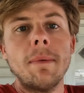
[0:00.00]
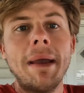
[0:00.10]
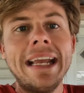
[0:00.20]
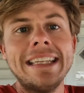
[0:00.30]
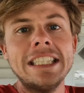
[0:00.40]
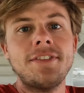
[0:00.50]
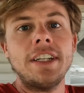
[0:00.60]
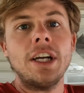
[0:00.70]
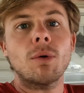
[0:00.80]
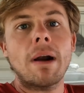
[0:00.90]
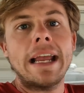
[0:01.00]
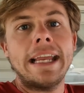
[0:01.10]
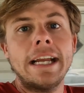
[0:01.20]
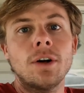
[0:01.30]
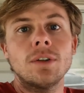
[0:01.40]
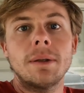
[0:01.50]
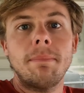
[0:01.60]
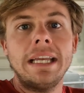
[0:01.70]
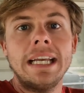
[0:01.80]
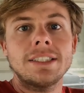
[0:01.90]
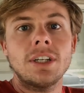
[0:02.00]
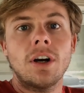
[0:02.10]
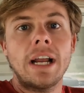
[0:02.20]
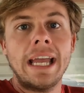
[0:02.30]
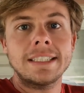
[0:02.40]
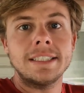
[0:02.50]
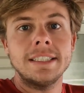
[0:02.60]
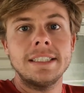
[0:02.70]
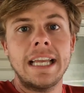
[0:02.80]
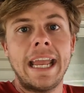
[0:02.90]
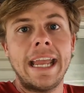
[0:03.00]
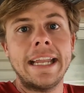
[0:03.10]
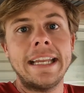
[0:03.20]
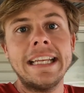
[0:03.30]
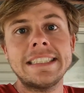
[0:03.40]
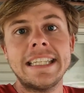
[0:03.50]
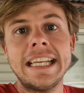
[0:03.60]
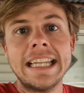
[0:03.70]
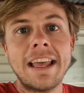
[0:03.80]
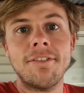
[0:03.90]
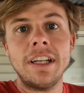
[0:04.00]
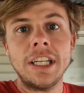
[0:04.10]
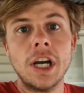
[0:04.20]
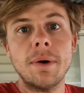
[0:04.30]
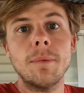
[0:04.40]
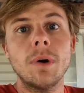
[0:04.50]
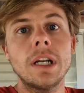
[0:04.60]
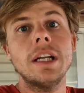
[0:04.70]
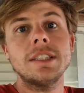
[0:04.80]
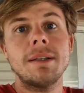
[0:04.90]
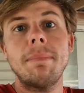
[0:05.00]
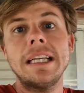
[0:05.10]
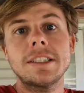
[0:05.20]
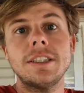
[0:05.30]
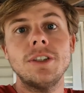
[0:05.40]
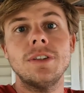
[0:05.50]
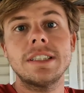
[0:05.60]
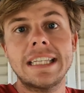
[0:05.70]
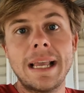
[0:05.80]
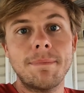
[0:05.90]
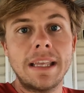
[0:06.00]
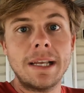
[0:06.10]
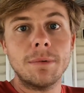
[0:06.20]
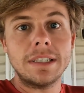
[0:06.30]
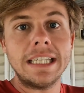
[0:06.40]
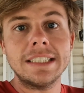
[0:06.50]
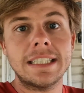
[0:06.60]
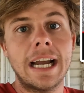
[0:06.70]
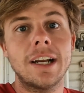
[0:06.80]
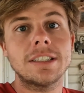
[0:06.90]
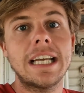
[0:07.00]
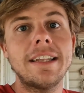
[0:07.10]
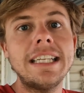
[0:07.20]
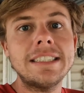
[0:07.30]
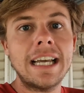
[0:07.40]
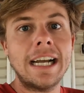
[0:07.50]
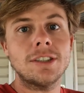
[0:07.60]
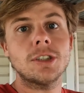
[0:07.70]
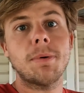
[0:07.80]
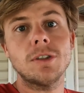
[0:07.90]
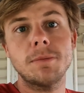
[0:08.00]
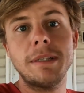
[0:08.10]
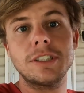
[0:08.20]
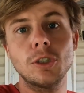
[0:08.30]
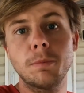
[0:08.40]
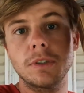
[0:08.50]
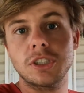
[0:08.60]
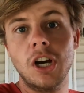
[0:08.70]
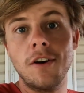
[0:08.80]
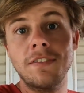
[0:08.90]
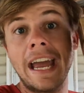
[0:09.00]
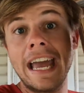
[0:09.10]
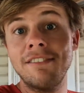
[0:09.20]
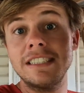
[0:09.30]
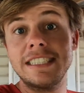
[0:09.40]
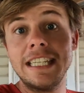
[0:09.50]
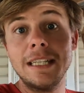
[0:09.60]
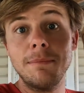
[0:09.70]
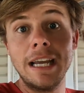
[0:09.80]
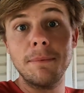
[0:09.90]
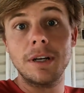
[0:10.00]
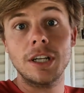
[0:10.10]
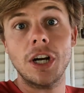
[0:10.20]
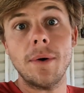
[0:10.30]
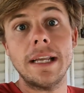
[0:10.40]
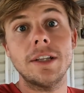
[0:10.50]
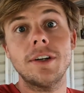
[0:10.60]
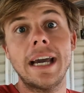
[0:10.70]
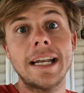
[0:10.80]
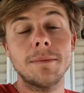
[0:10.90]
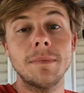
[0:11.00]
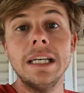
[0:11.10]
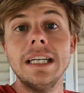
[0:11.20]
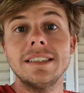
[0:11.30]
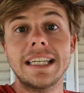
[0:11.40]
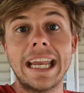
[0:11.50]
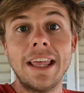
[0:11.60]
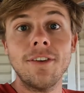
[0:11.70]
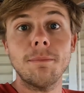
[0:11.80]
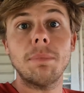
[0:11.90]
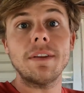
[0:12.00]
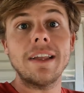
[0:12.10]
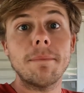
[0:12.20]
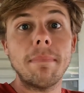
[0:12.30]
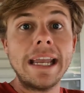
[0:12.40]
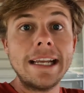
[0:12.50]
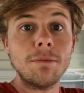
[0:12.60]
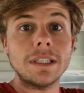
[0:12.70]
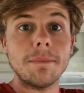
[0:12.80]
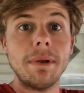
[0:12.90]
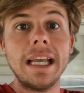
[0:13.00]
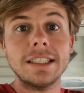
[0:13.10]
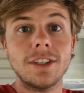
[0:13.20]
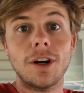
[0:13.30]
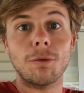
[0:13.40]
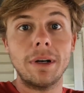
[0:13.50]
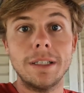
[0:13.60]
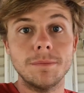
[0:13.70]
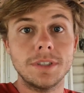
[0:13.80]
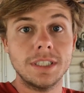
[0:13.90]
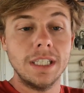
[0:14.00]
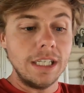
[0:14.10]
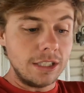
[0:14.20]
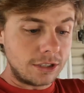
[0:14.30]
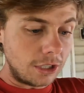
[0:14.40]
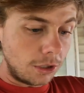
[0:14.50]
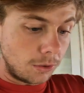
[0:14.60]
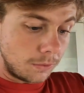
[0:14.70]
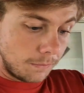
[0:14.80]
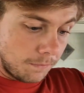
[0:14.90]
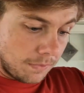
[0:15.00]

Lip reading: we made this video right here on the BSR X's, and he seen that video and wanted us to basically do the same thing with these tires. Now these tires are supposed to be super soft. I haven't seen them yet. We're gonna go ahead and look at them together, but they're made with the BSR rims. So